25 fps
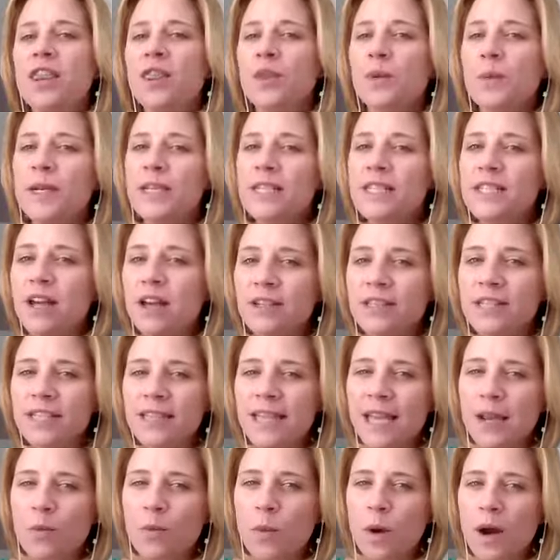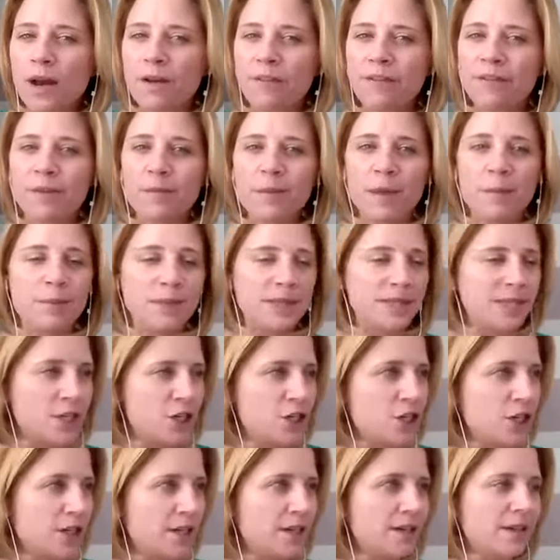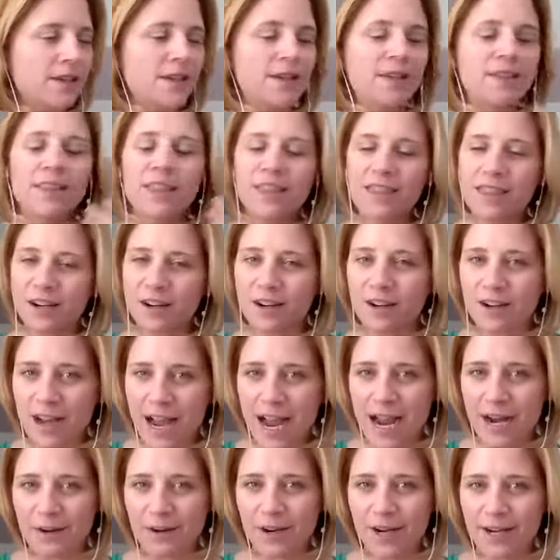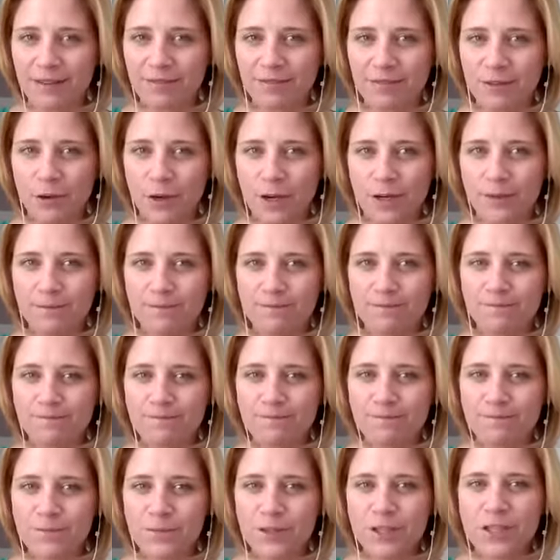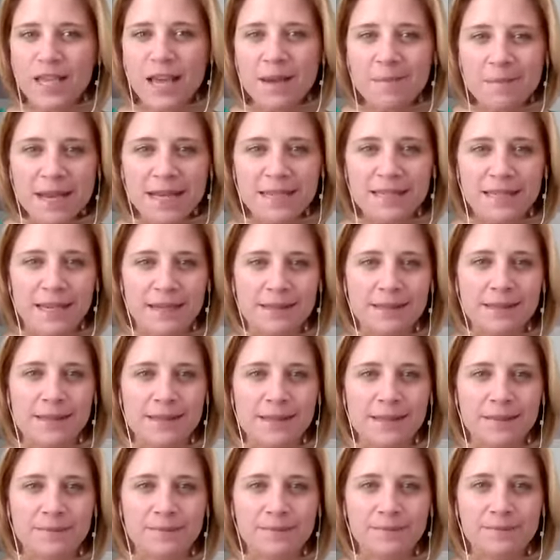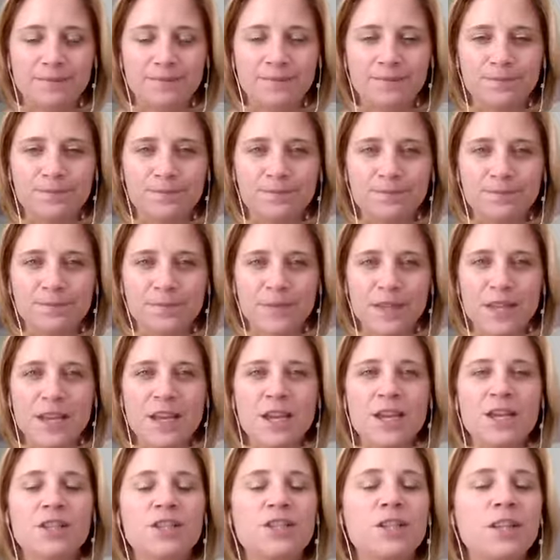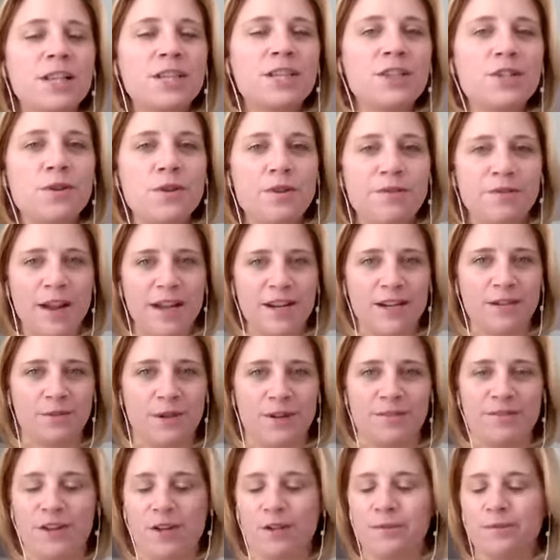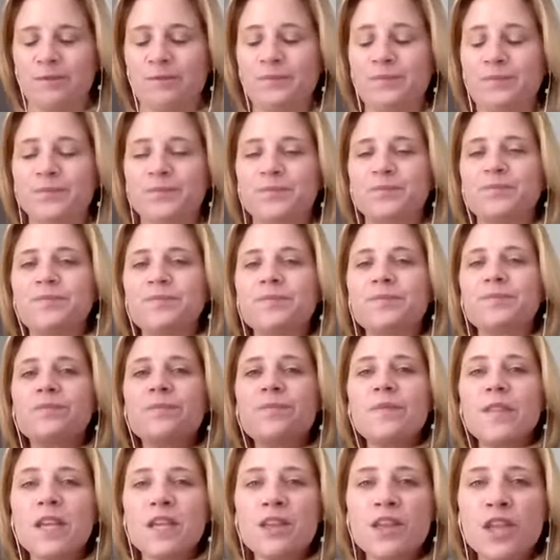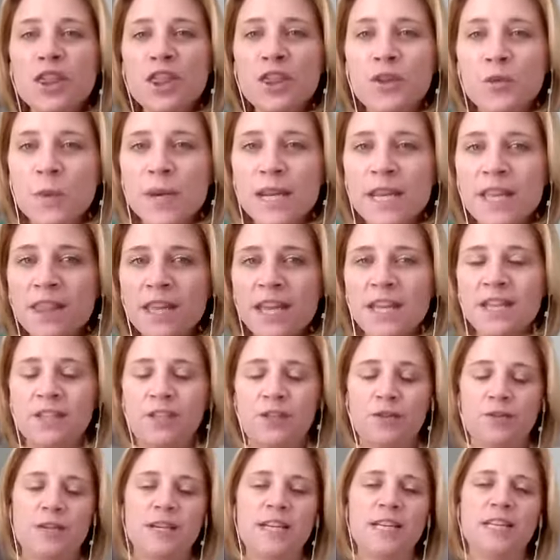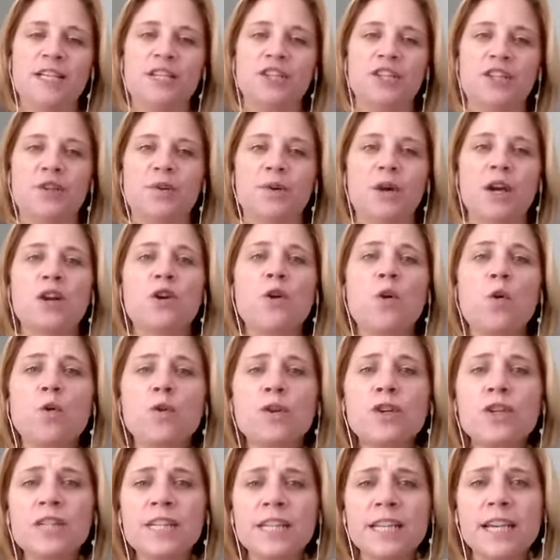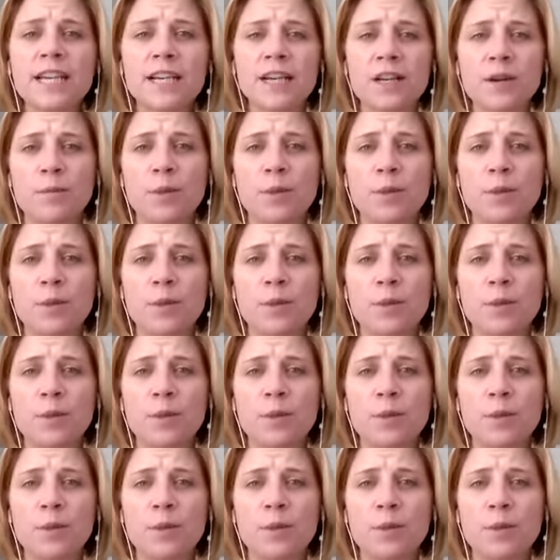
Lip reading: The results that they want from the position that they're hiring for. Does that make sense? So let's do a final review. The 3 things you need to do in order to get an